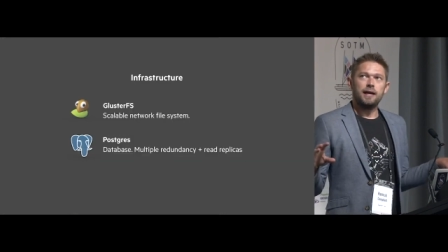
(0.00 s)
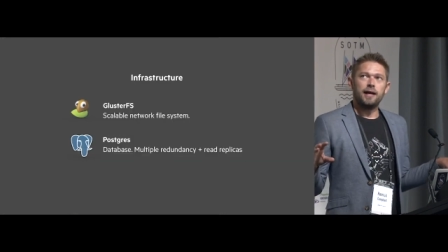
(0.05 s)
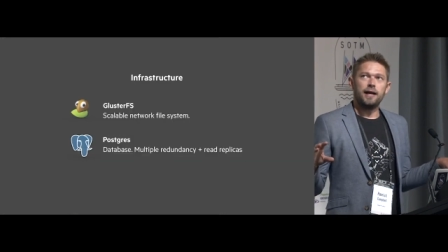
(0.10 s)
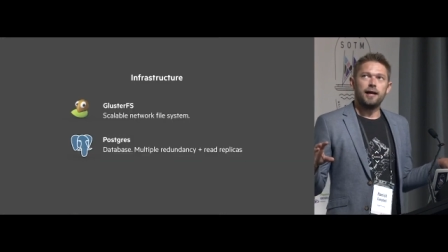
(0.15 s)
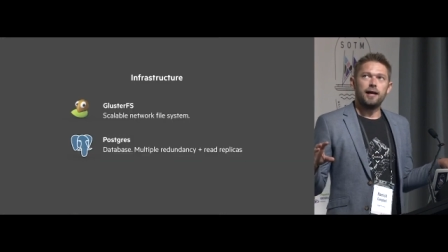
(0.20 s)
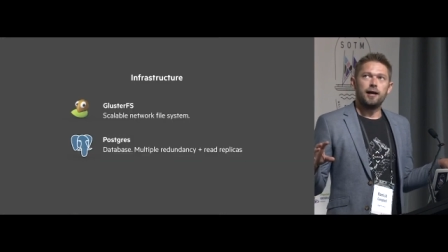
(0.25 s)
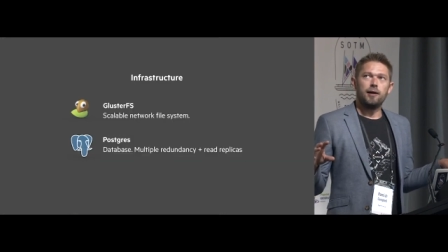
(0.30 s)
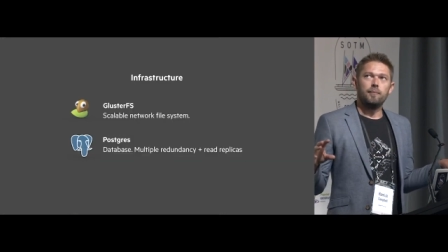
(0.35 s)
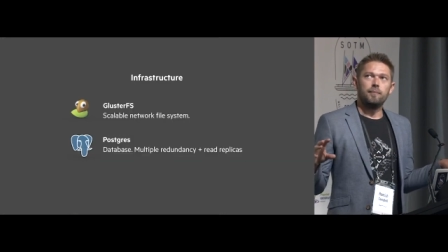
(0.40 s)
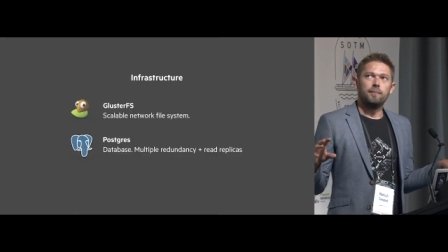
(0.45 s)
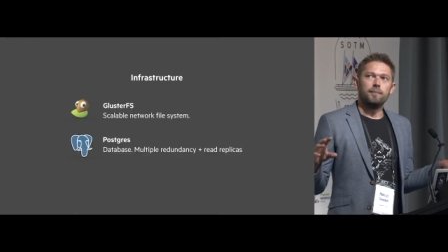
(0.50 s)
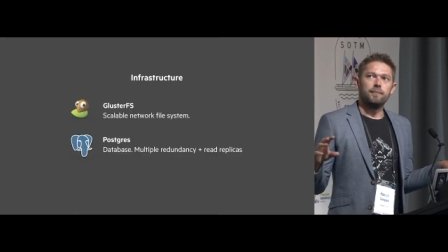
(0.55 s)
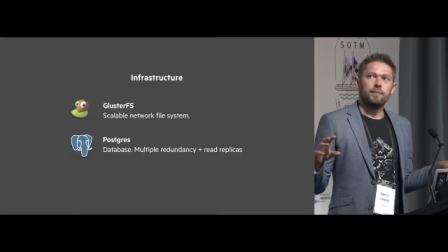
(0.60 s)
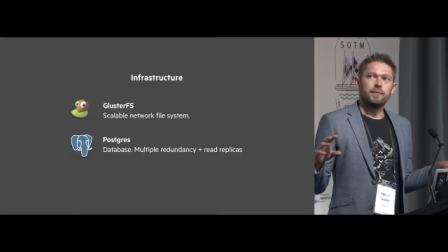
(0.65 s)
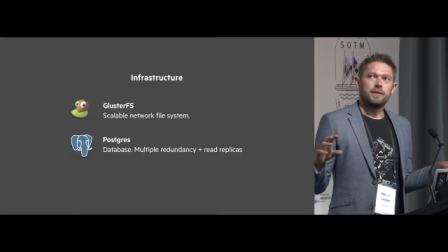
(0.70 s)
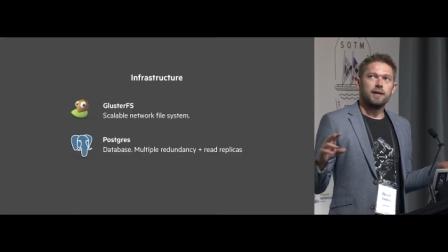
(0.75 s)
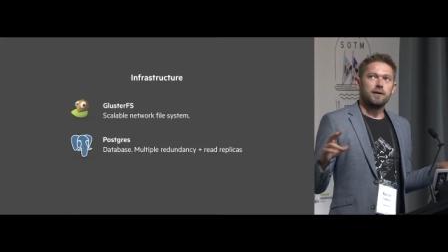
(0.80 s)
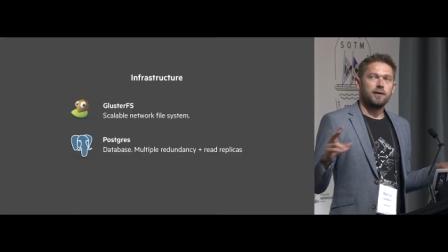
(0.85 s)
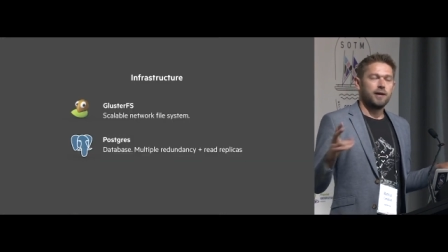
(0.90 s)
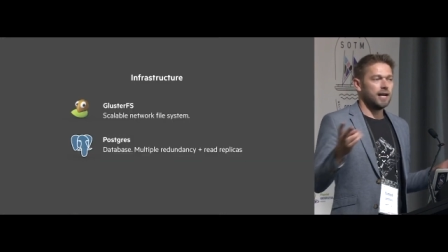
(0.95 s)
um,
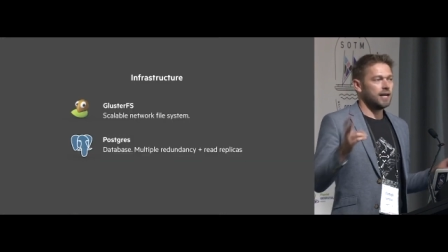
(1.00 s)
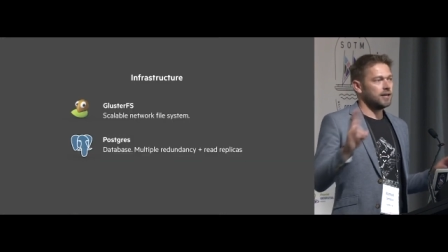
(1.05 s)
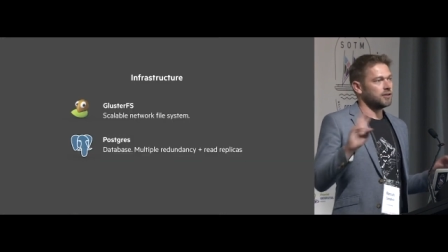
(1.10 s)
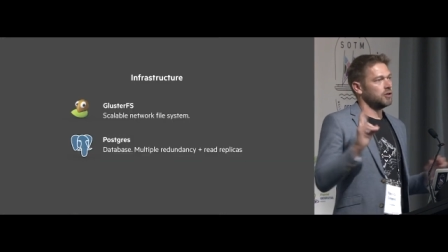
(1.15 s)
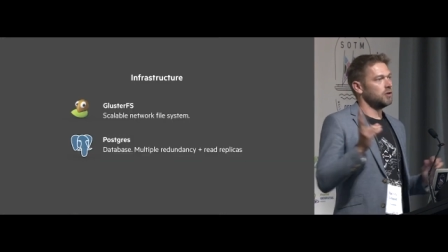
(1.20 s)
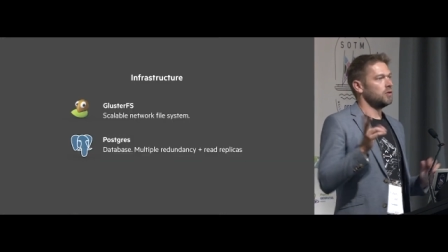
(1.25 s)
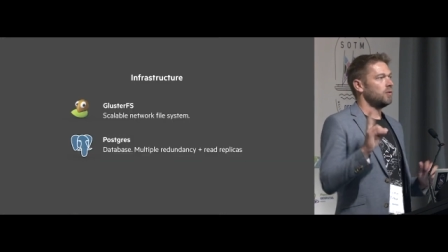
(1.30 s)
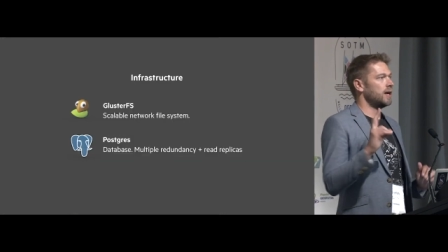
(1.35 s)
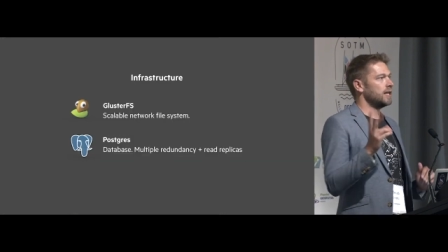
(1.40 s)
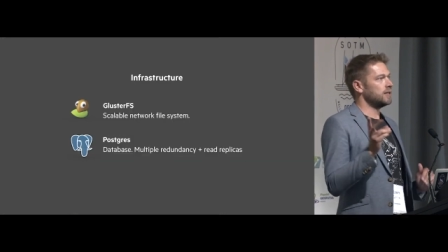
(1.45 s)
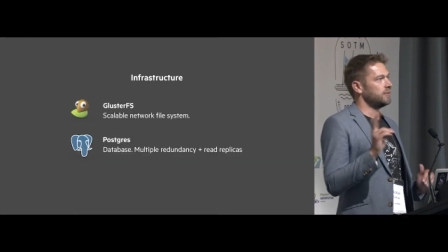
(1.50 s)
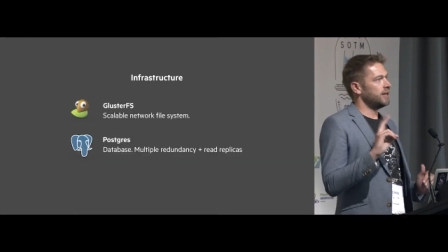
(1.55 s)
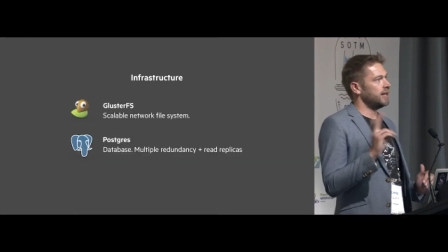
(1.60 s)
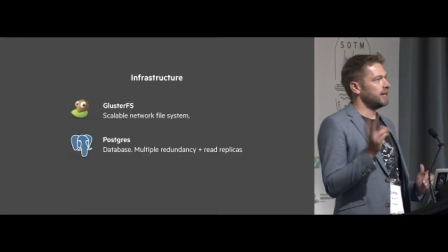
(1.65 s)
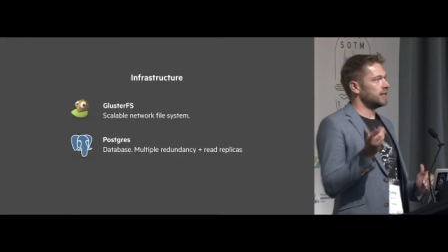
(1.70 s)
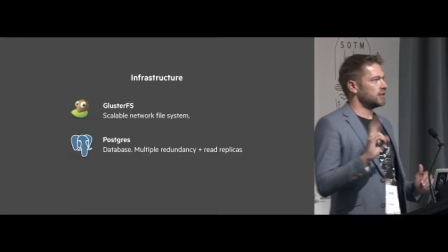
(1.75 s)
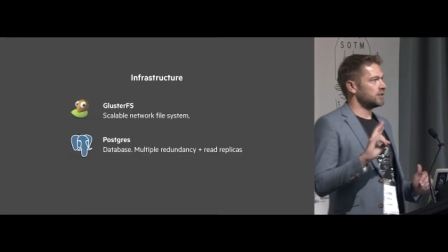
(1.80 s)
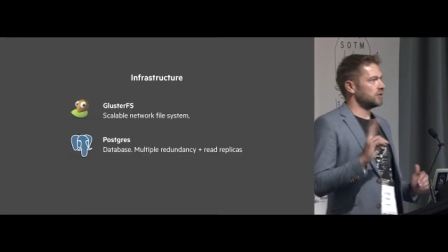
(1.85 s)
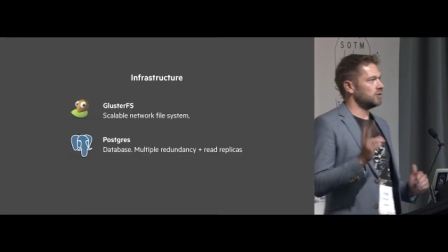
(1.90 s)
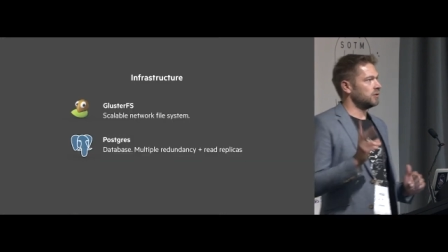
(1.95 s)
there are kind of two ways we
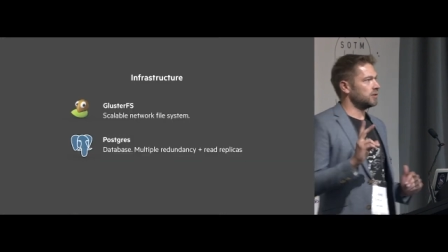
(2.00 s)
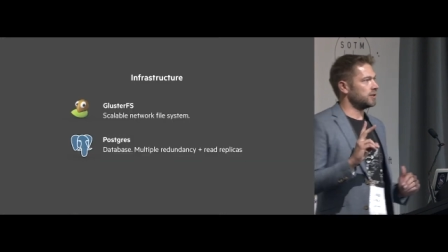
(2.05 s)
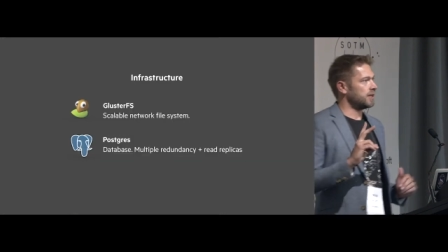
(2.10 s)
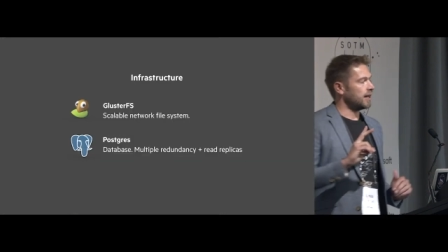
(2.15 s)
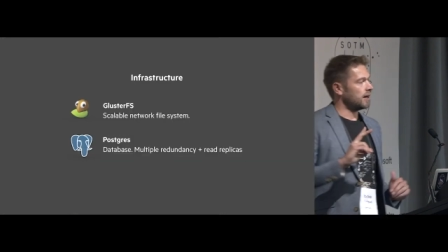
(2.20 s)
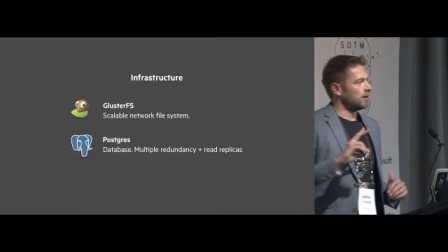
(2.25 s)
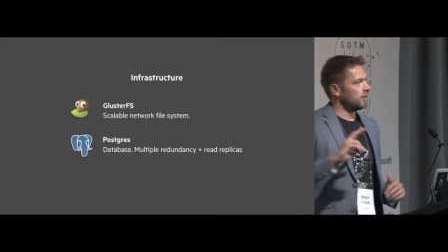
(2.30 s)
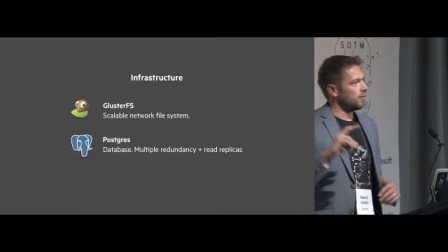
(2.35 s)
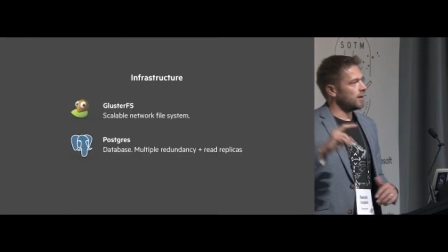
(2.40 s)
need to store data.